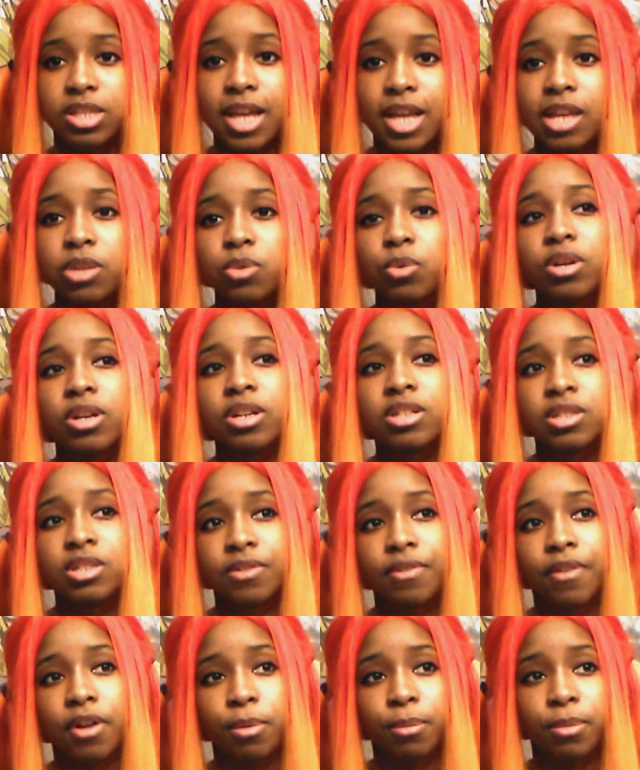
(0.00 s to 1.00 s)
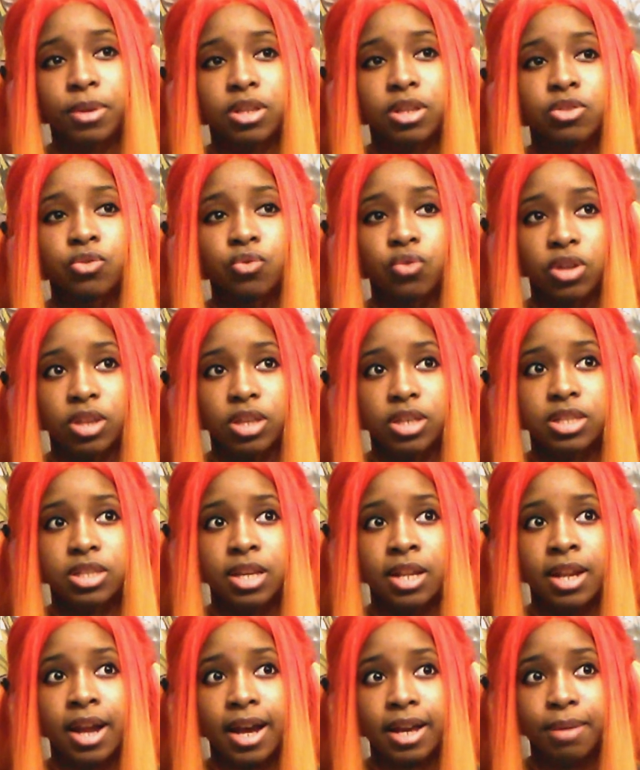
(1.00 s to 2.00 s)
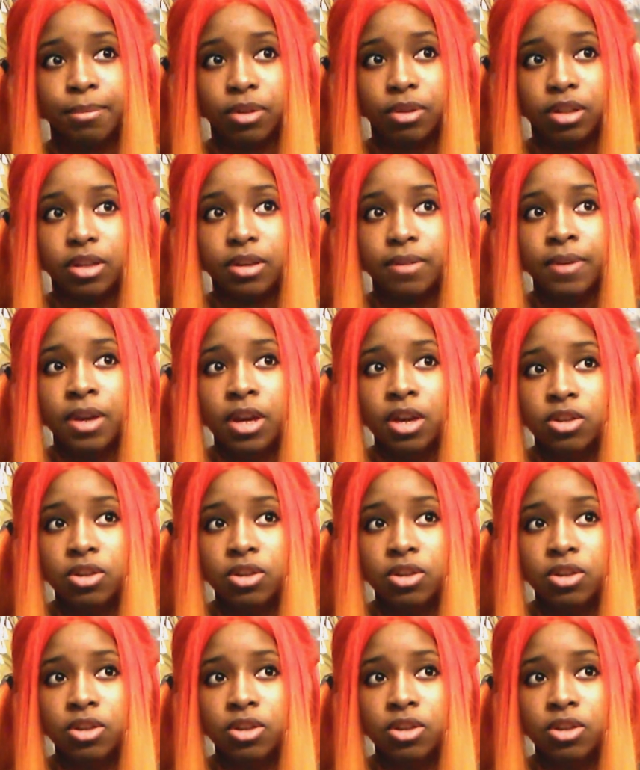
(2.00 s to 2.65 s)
That's where his development is really seen, I believe.